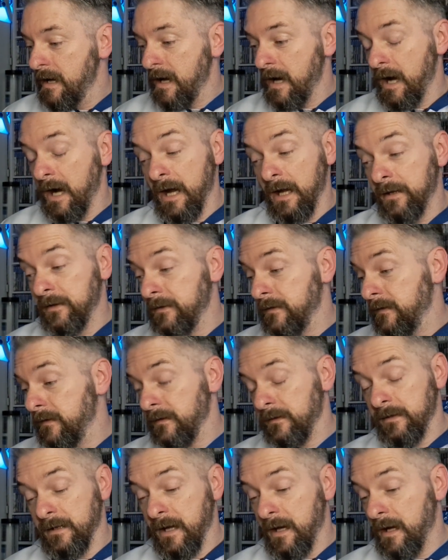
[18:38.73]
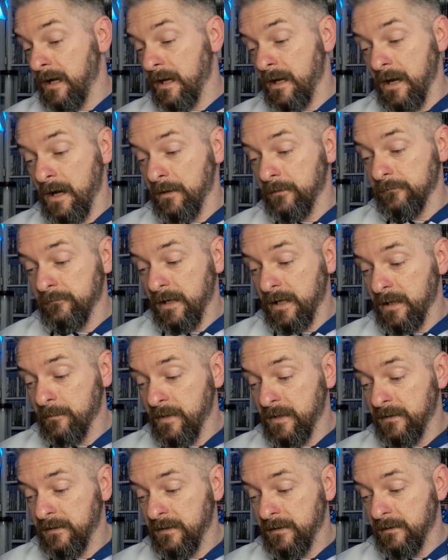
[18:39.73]
And yeah, I can't
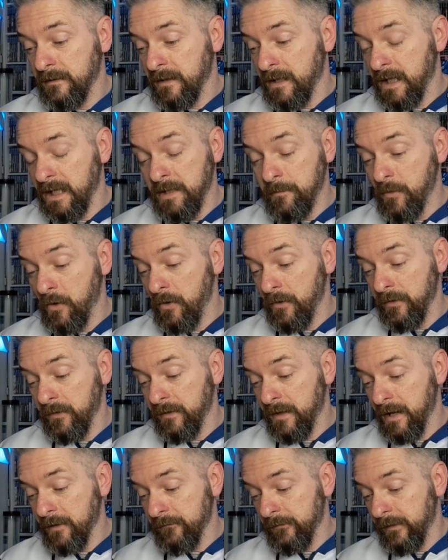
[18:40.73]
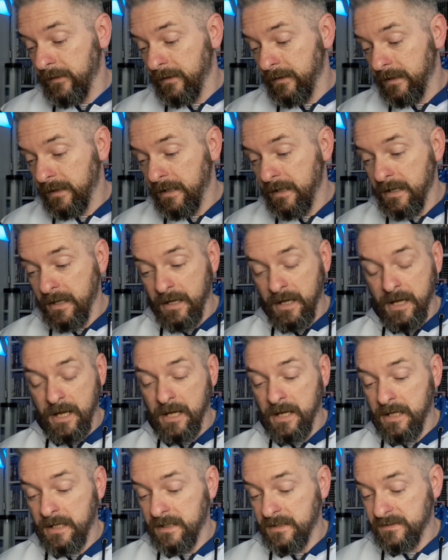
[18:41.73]
recommend it any more than that, really.
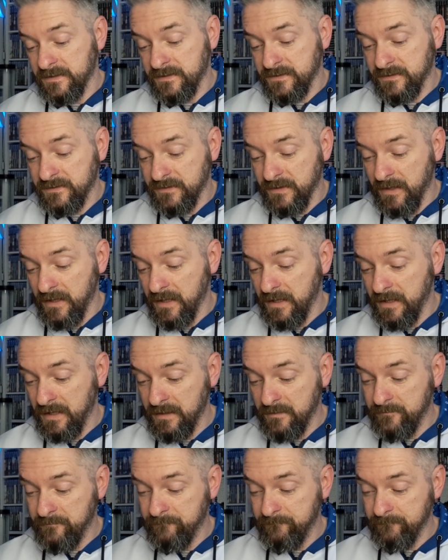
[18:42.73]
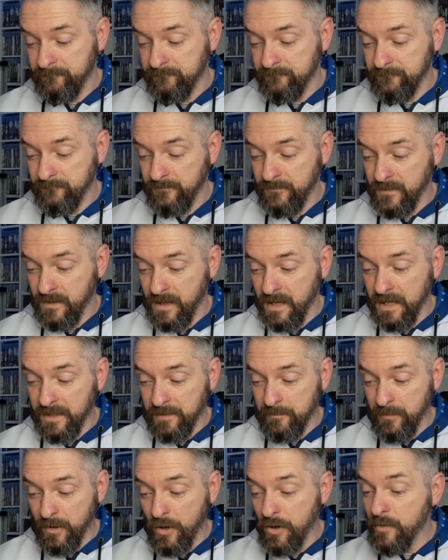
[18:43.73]
It's at
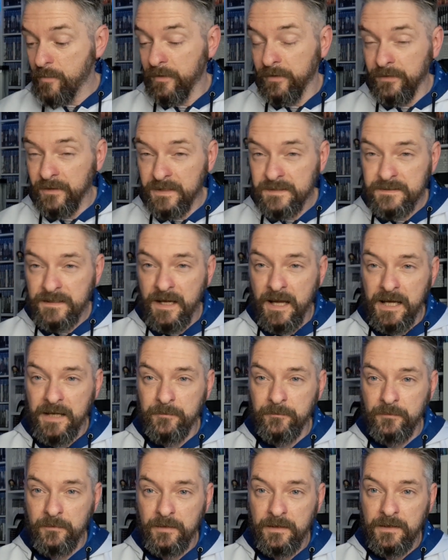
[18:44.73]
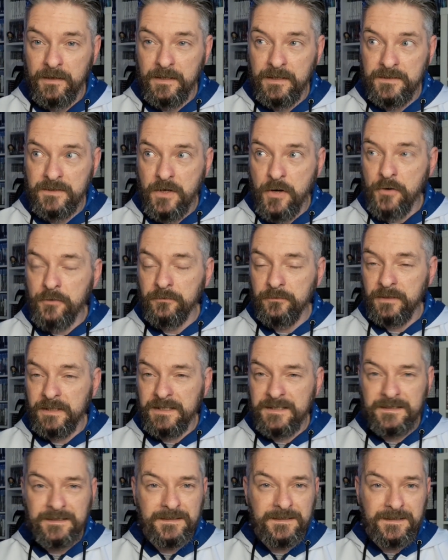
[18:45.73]
the moment, this game is currently,
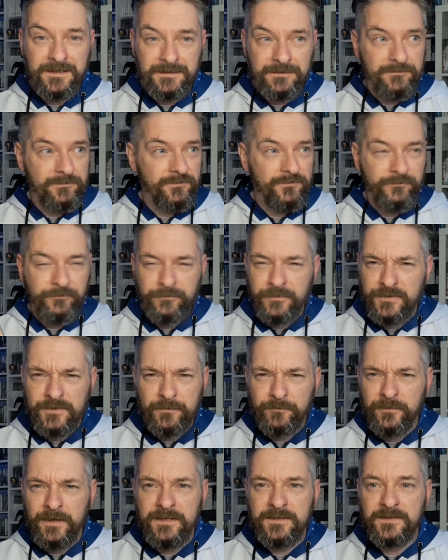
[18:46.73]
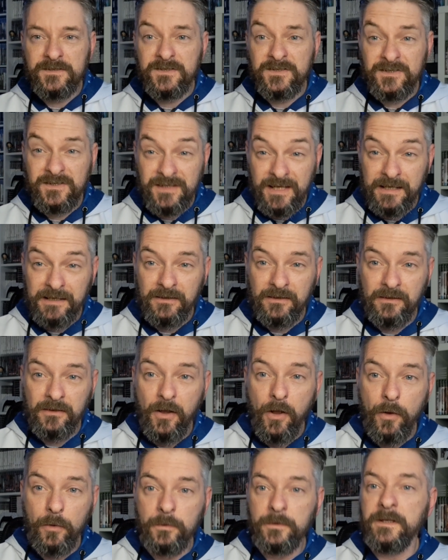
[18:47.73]
for some reason, still
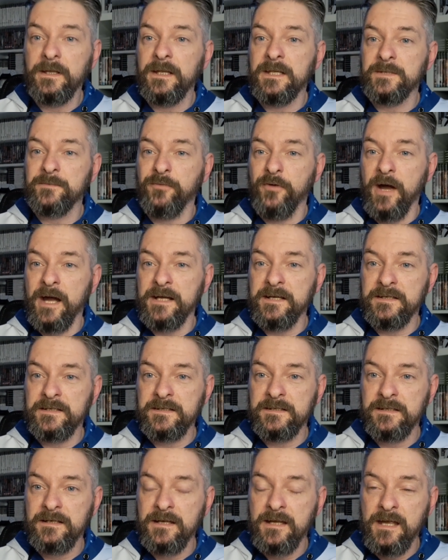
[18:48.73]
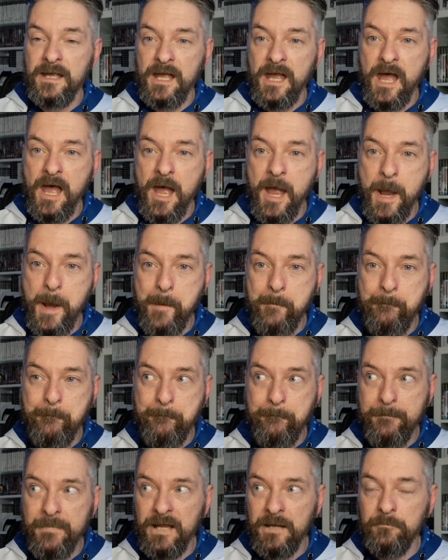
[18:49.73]
holding its price.
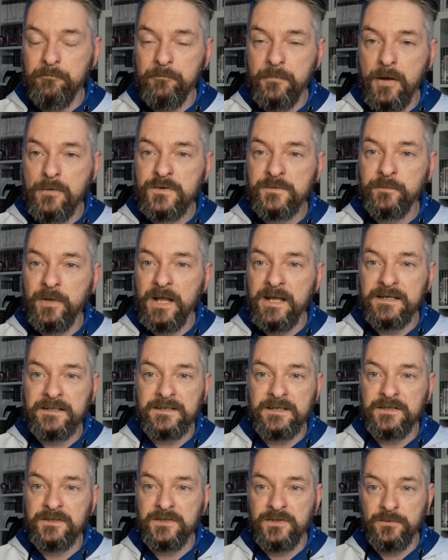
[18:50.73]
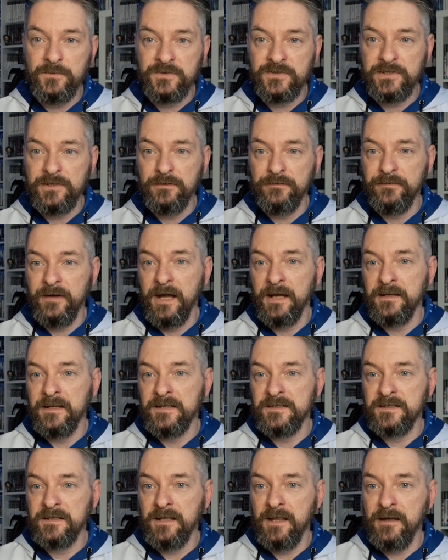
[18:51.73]
In most places, you will still find
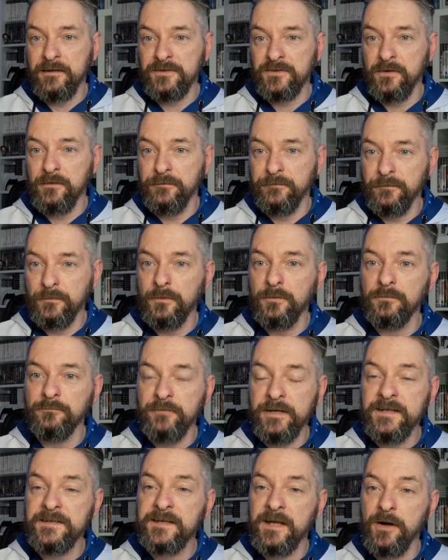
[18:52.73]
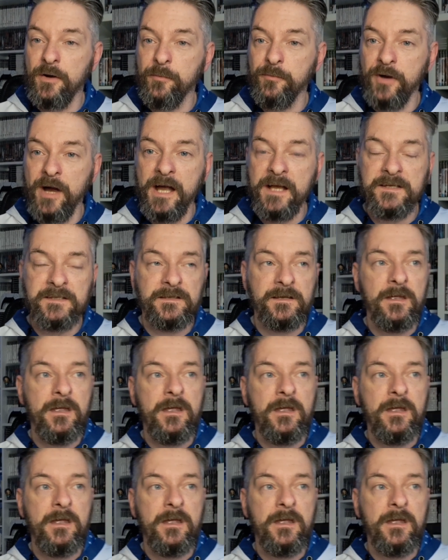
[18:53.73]
this at that sort of full retail price,